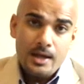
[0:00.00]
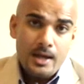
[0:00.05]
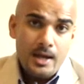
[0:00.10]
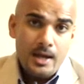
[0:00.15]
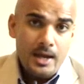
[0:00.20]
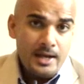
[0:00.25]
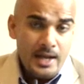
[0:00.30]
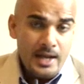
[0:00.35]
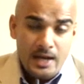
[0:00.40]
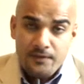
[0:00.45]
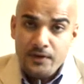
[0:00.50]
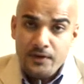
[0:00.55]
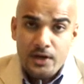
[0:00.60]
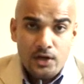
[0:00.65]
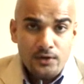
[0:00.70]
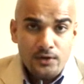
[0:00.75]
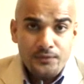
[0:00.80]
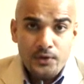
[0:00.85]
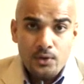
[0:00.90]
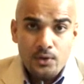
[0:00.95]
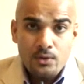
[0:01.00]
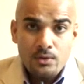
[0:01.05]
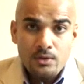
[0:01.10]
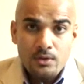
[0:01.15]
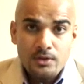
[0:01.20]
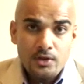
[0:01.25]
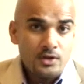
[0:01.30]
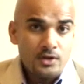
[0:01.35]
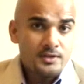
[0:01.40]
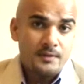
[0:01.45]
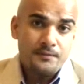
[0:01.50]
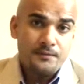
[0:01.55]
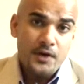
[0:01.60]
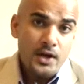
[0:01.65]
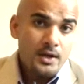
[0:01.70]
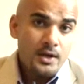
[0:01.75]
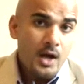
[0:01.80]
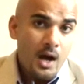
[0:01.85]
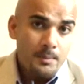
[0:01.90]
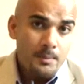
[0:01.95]
in every interview, there are some
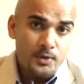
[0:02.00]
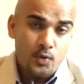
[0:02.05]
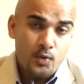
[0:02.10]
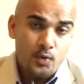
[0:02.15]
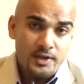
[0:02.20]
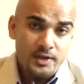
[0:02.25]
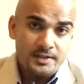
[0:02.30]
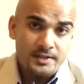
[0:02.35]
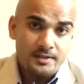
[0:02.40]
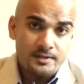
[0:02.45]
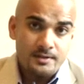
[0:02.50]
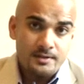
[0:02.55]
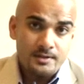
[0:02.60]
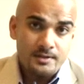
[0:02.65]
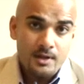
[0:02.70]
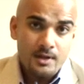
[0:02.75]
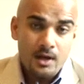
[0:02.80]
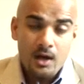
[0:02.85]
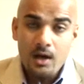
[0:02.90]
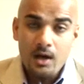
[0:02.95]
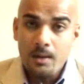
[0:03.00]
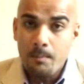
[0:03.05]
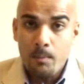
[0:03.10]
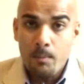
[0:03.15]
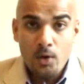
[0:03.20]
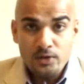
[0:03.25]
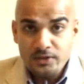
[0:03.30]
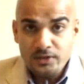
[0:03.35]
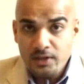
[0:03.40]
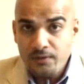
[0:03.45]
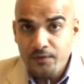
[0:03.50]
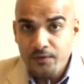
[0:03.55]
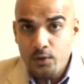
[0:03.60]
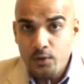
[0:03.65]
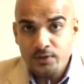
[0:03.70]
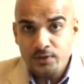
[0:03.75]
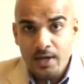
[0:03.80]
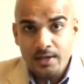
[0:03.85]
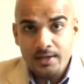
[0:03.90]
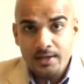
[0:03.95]
very common questions. Most
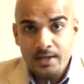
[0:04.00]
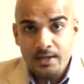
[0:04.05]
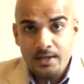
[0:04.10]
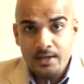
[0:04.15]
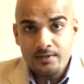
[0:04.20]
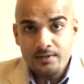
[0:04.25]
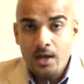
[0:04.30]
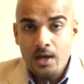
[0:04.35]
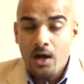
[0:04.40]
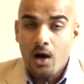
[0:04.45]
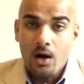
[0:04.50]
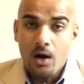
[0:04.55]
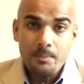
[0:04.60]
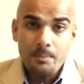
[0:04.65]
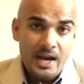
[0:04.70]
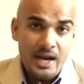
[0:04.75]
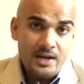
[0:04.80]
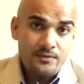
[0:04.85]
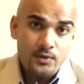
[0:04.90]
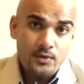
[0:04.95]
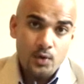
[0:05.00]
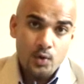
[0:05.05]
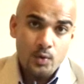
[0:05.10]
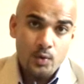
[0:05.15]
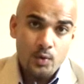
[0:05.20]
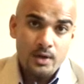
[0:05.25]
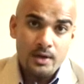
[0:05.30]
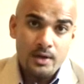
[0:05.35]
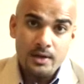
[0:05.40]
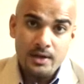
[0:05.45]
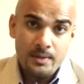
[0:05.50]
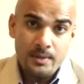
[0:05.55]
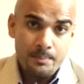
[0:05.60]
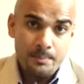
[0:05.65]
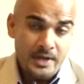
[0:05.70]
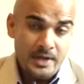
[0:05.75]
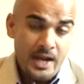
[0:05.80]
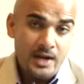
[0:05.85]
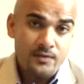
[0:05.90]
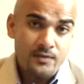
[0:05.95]
interviews nowadays are
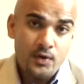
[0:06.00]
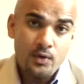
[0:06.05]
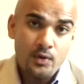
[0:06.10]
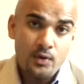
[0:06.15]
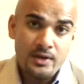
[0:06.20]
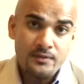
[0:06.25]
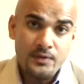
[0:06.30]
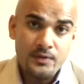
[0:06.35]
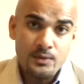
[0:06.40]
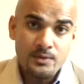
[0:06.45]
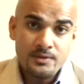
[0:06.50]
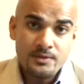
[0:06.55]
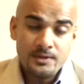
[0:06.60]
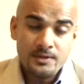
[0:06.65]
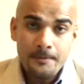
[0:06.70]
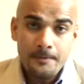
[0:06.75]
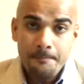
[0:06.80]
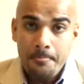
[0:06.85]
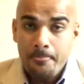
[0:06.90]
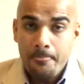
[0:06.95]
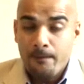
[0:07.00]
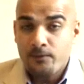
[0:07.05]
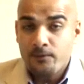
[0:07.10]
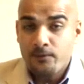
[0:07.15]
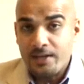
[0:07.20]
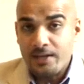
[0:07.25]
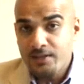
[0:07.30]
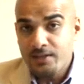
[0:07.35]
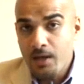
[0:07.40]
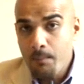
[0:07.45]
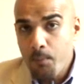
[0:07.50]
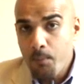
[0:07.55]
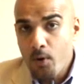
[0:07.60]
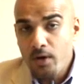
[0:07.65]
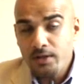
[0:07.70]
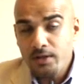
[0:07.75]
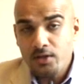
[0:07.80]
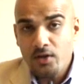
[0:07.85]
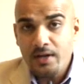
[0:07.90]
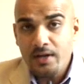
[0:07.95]
behavioral interviews. So at some
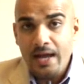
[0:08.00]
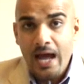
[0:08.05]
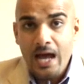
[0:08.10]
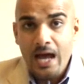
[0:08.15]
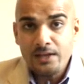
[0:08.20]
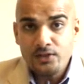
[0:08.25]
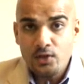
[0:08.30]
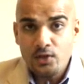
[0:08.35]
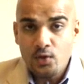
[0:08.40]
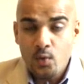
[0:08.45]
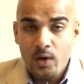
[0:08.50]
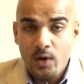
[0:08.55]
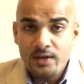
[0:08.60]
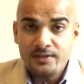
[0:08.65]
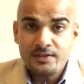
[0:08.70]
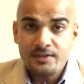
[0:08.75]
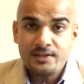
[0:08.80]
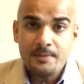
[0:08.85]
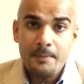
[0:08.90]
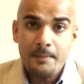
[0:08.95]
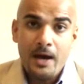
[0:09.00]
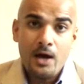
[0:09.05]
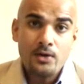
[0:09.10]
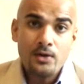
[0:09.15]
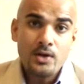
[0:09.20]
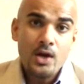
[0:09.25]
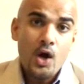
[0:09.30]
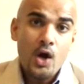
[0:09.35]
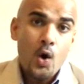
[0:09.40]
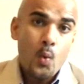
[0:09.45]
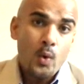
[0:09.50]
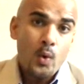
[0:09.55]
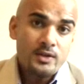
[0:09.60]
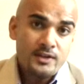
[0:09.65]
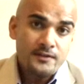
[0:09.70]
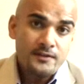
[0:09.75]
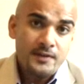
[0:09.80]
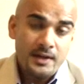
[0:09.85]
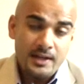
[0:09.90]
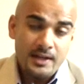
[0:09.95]
point, they're going to ask you questions about what
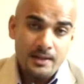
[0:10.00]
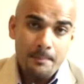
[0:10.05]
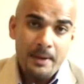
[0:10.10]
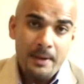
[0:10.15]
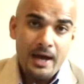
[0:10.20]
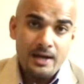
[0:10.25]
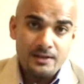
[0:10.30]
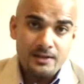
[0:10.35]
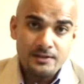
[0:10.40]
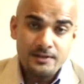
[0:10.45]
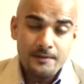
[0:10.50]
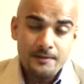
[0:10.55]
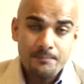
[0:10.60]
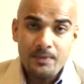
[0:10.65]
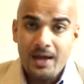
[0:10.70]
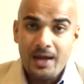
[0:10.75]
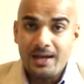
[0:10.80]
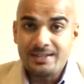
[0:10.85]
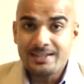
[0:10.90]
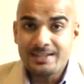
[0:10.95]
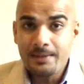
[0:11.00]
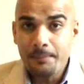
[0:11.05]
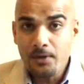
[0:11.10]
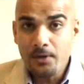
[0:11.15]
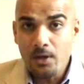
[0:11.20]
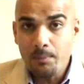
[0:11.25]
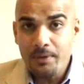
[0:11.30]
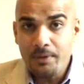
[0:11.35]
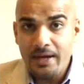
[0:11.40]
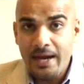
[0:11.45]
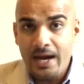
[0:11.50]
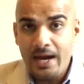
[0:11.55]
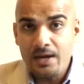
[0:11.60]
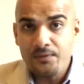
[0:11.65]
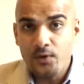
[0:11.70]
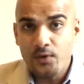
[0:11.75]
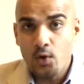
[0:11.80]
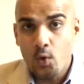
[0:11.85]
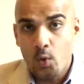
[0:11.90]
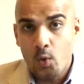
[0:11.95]
you've done in the past. A typical
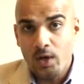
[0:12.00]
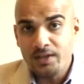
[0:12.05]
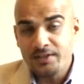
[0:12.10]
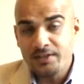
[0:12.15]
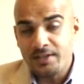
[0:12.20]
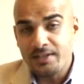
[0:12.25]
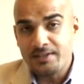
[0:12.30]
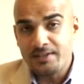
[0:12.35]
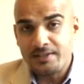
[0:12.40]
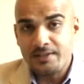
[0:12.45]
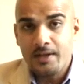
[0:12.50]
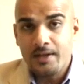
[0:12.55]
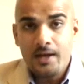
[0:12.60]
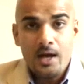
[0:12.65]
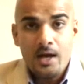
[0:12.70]
behavioral question is,